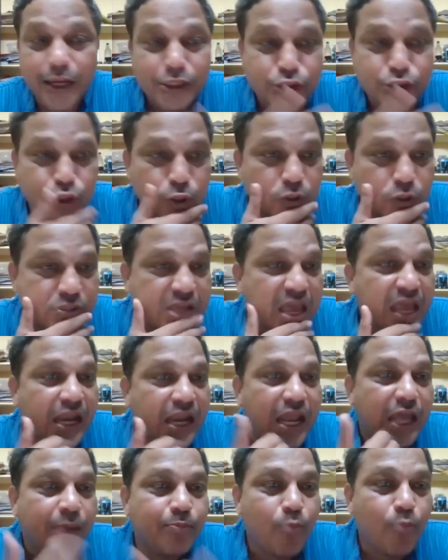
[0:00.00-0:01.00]
issues
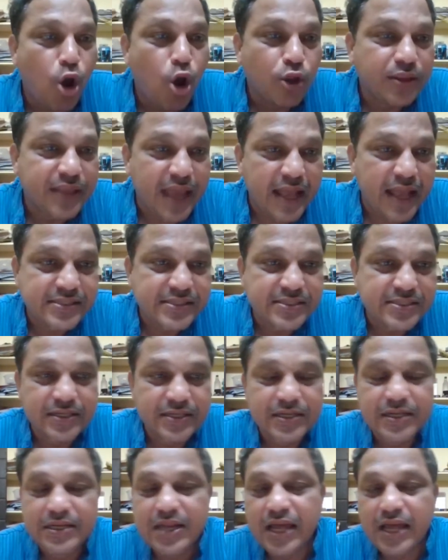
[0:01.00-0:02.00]
like mouth
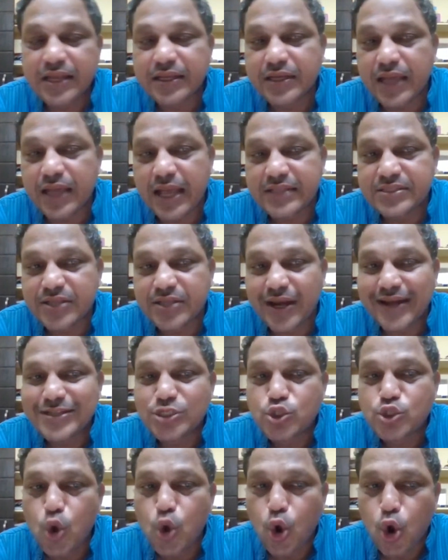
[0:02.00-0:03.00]
cancer, lung cancer,
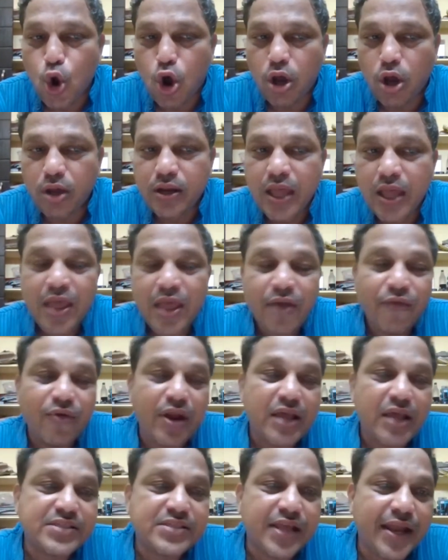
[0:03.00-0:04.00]
and so on.
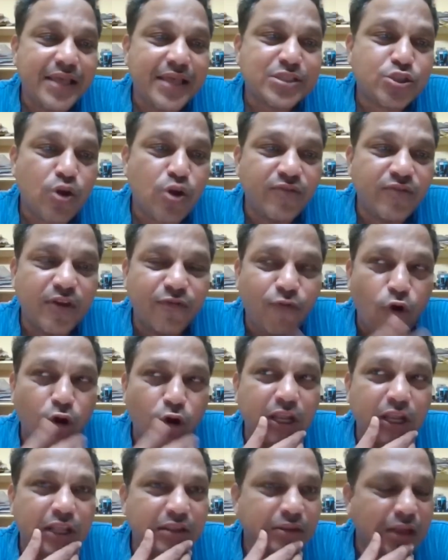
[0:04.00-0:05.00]
Whereas the rest of the
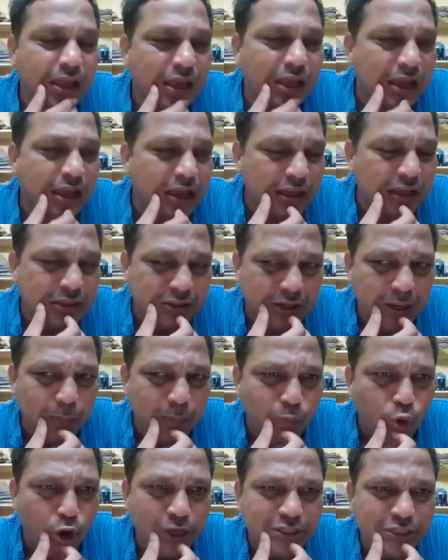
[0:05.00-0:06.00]

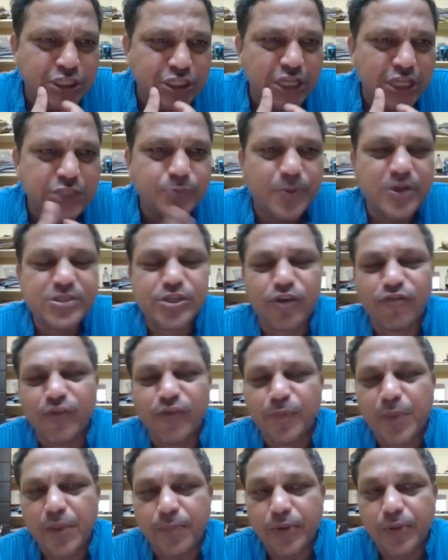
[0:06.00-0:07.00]
43 point change percent of
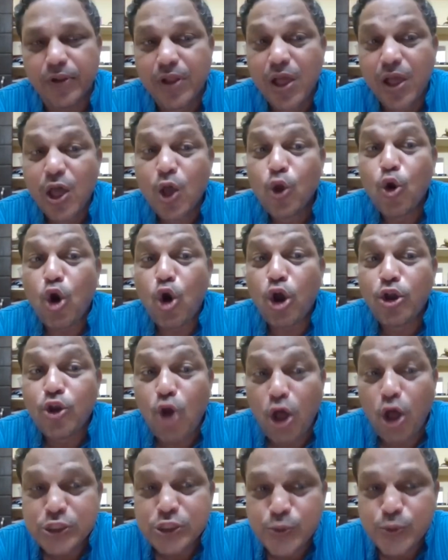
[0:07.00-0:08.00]
the people who are
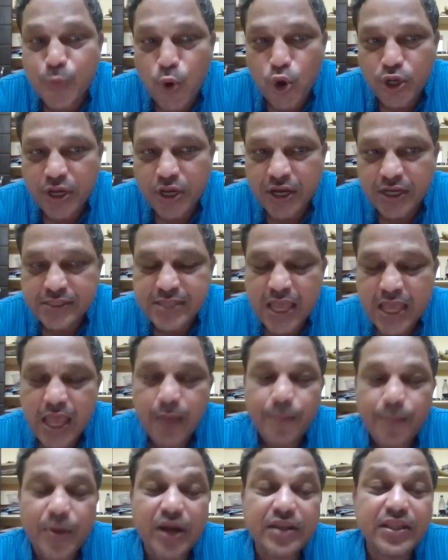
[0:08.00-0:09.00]
non-smokers,
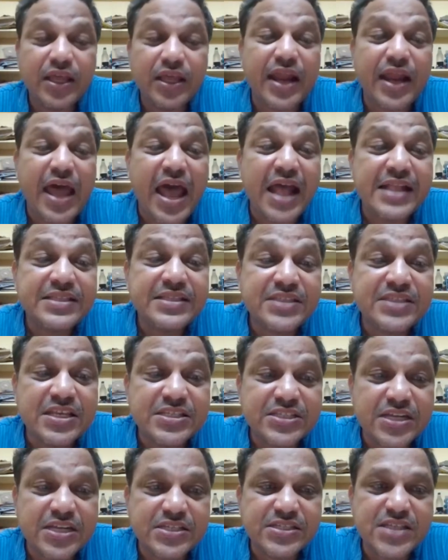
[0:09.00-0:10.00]
but their
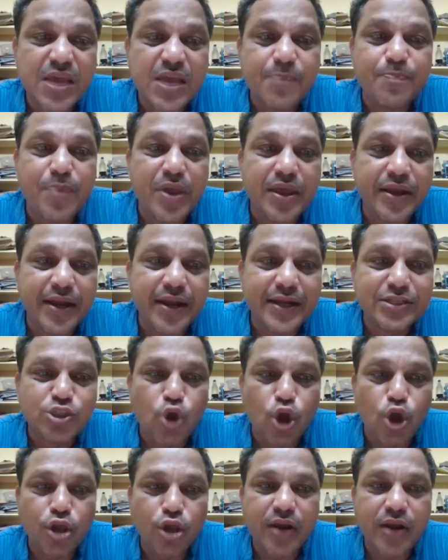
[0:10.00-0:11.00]
ancestors, their
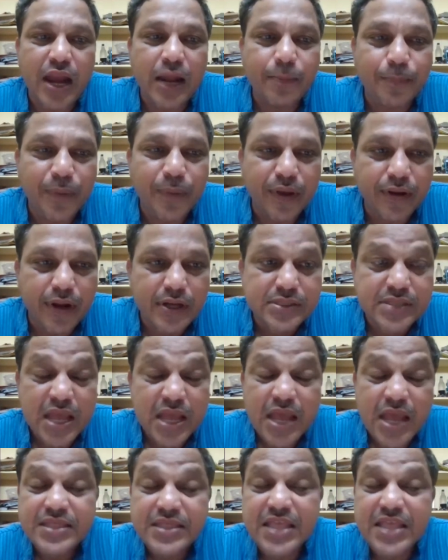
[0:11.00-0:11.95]
parents or grandparents,